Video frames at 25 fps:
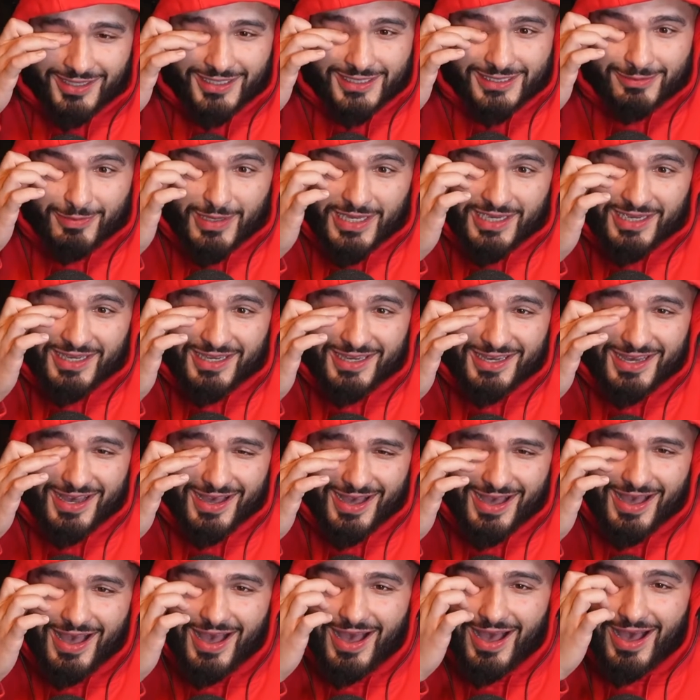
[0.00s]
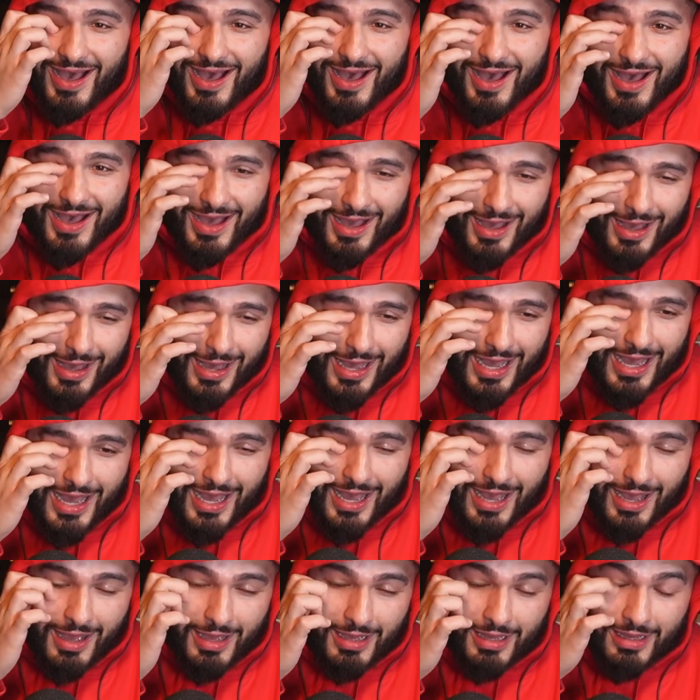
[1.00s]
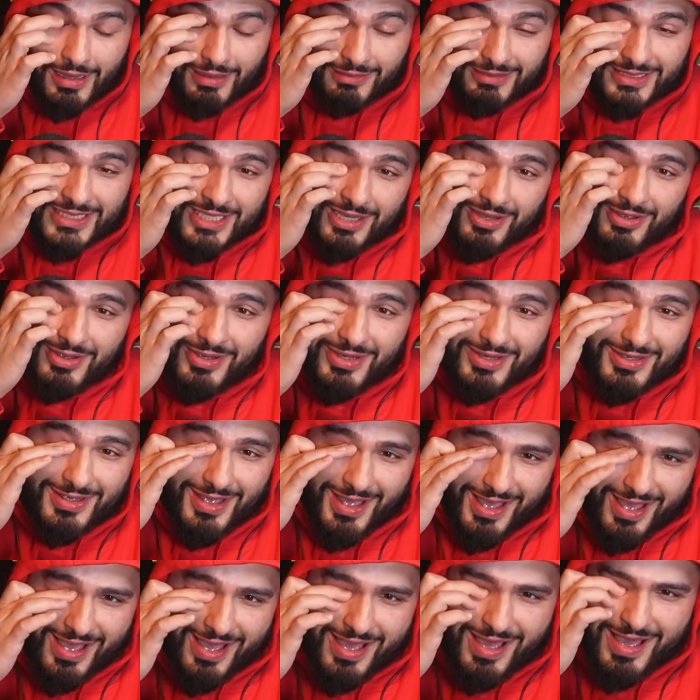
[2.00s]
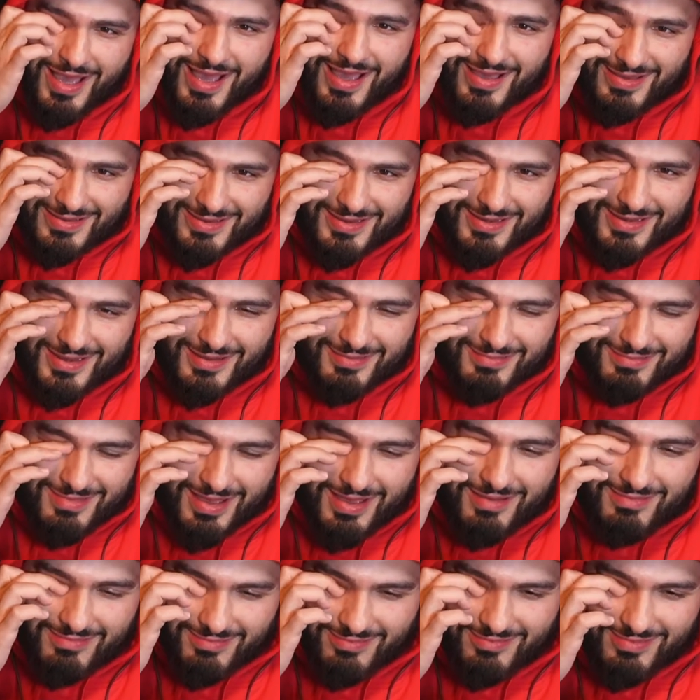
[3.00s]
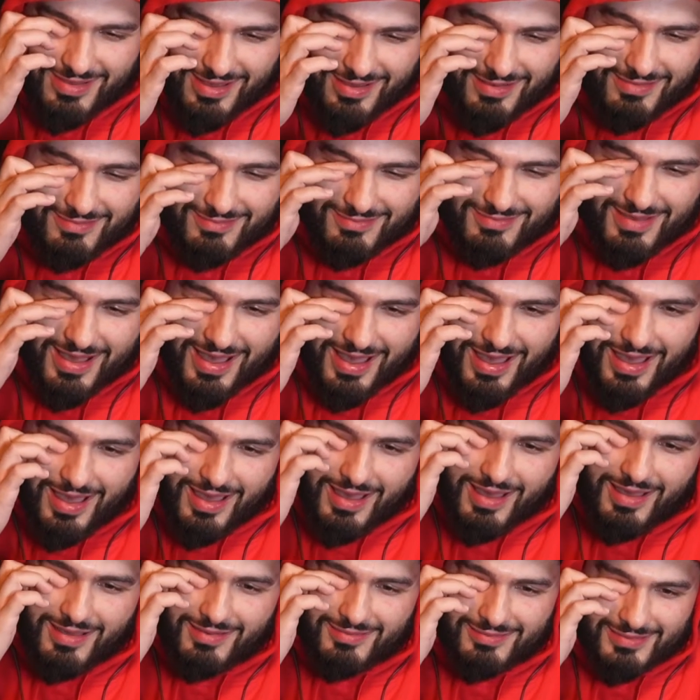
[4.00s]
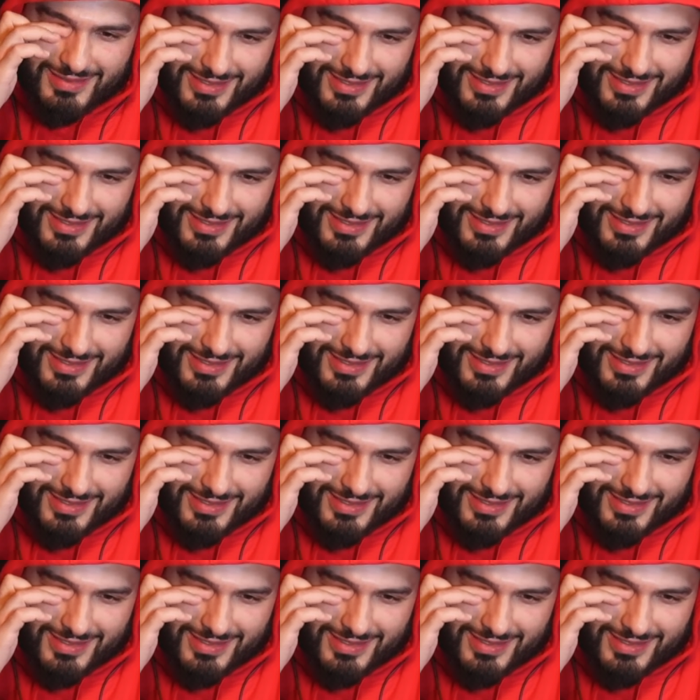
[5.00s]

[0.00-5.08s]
me up so I am in the mountain.